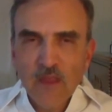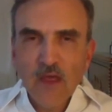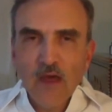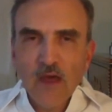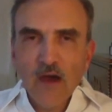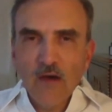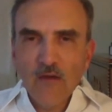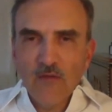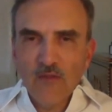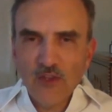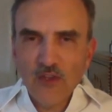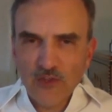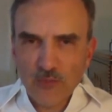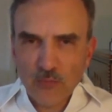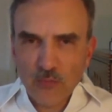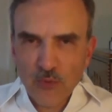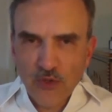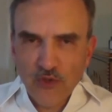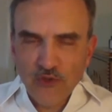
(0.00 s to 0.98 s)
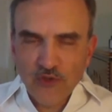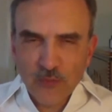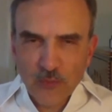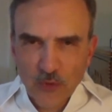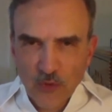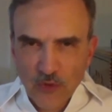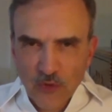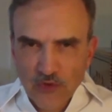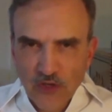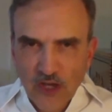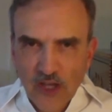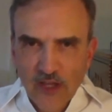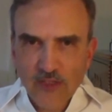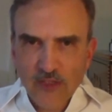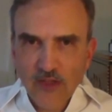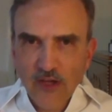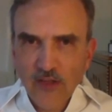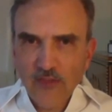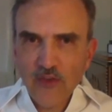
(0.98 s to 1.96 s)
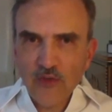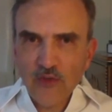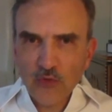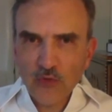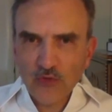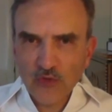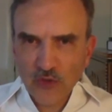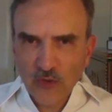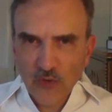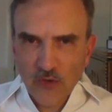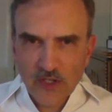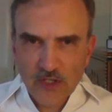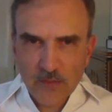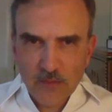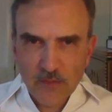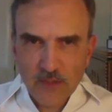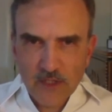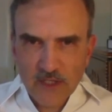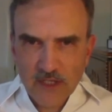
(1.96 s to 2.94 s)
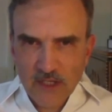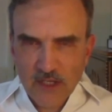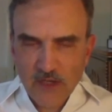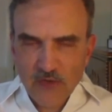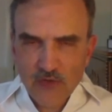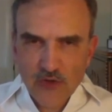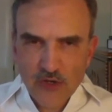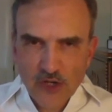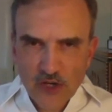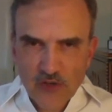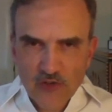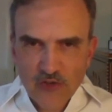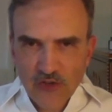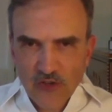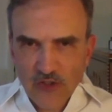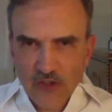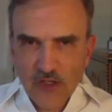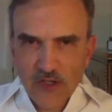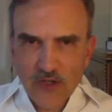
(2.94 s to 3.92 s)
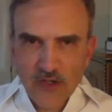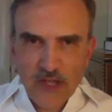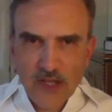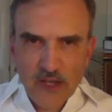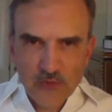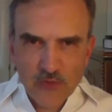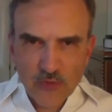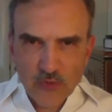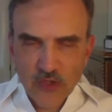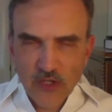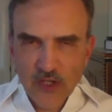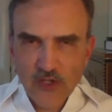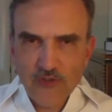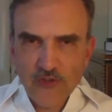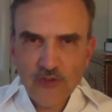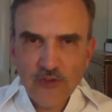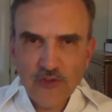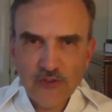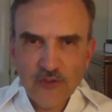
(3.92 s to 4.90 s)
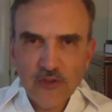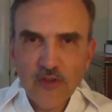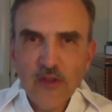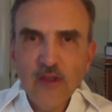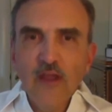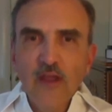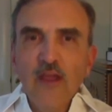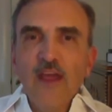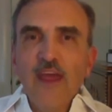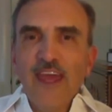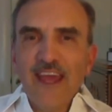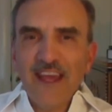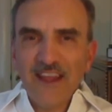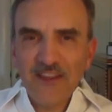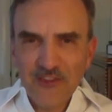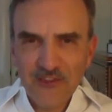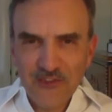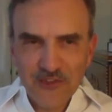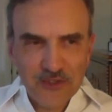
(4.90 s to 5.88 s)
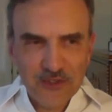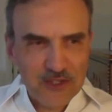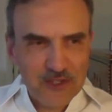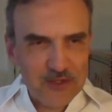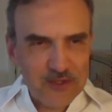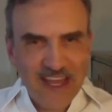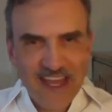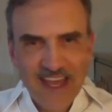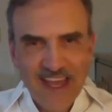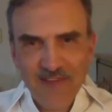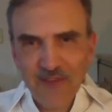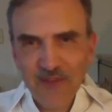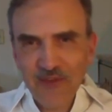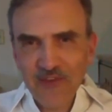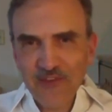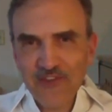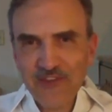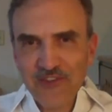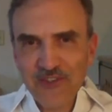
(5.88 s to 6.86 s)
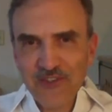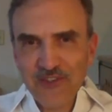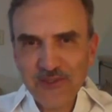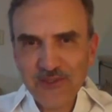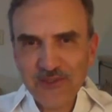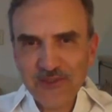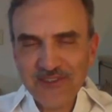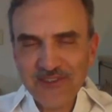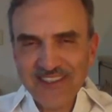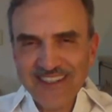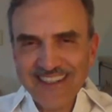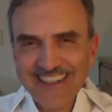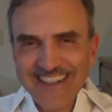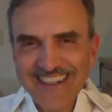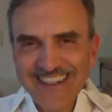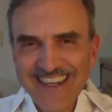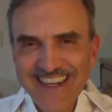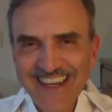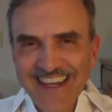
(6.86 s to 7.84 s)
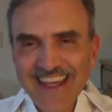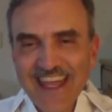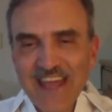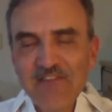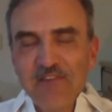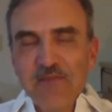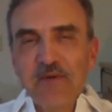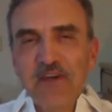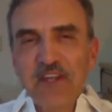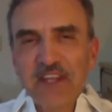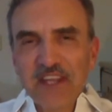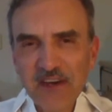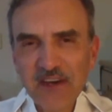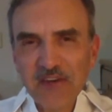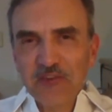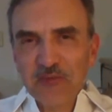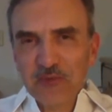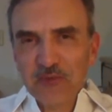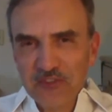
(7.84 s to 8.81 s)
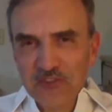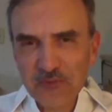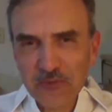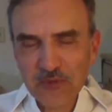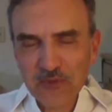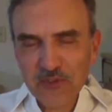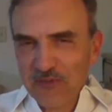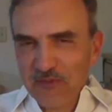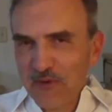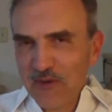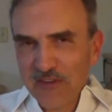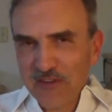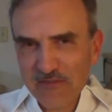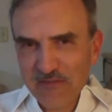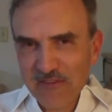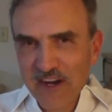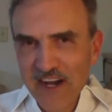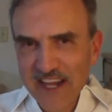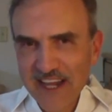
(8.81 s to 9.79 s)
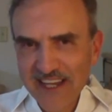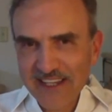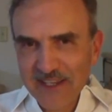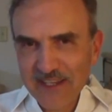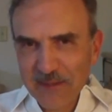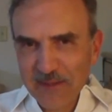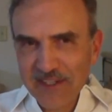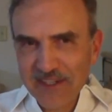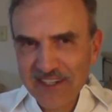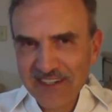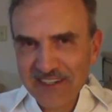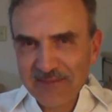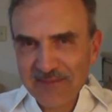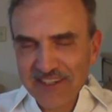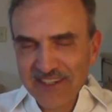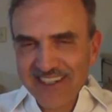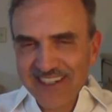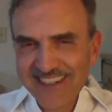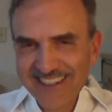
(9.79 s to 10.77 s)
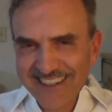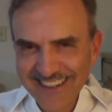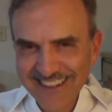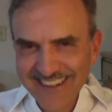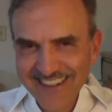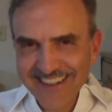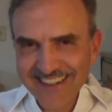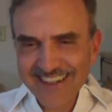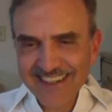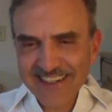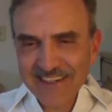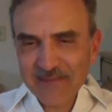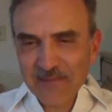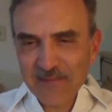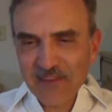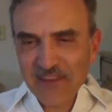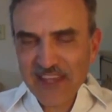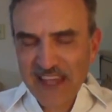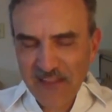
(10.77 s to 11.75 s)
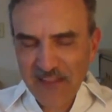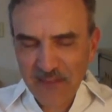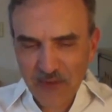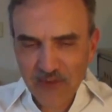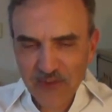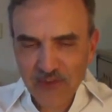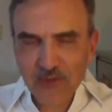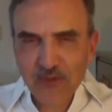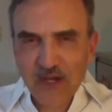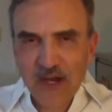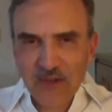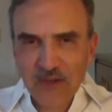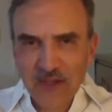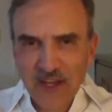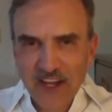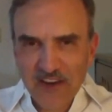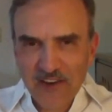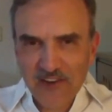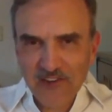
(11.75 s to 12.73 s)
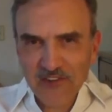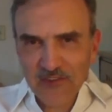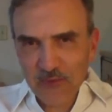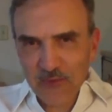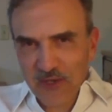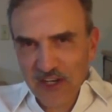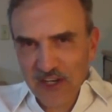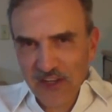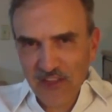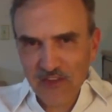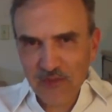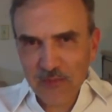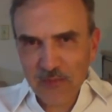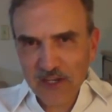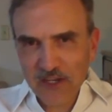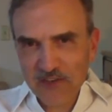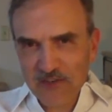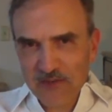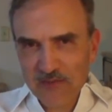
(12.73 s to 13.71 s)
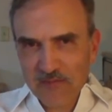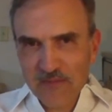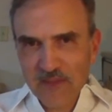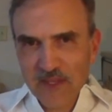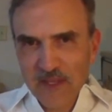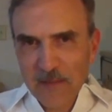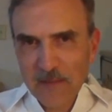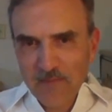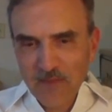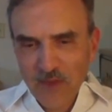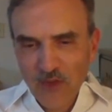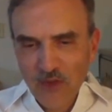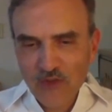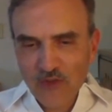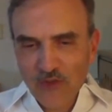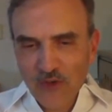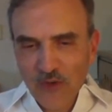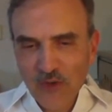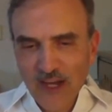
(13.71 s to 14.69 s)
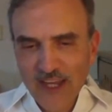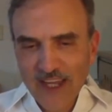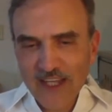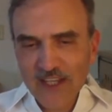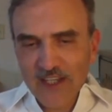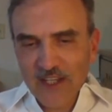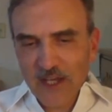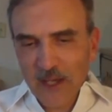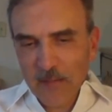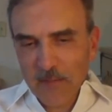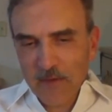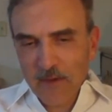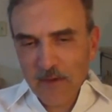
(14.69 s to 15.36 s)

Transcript: of these principles. I thought this was going to be an introduction to international relations. And so you have those two. Everybody else was very fine in the middle, but you had those two outliers in one end of the spectrum. So I end up